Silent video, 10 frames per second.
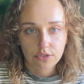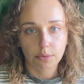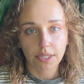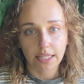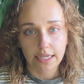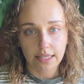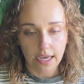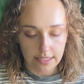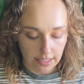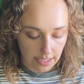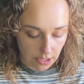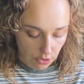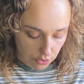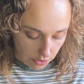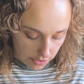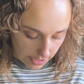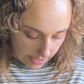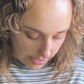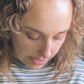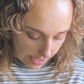So I really liked that because I like the neutrals. I
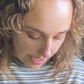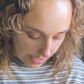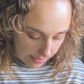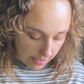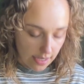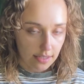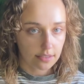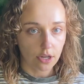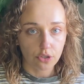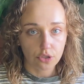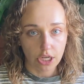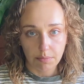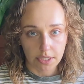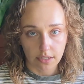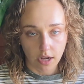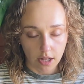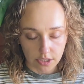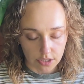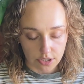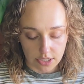like that it had subtle shapes and
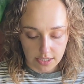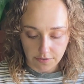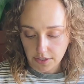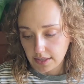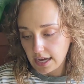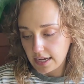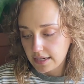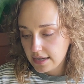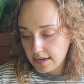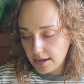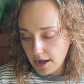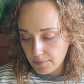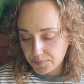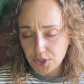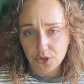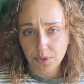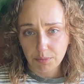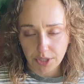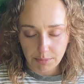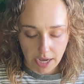colors and stuff like that. Just a really
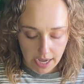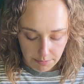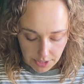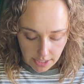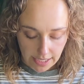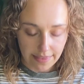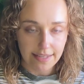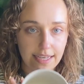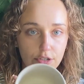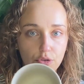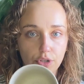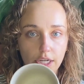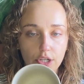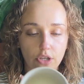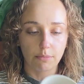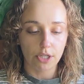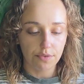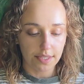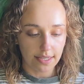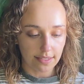pretty pot, but again, this has no drainage, so I'm gonna
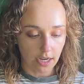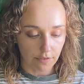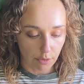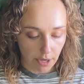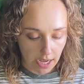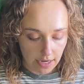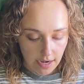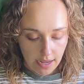use this as a cover pot.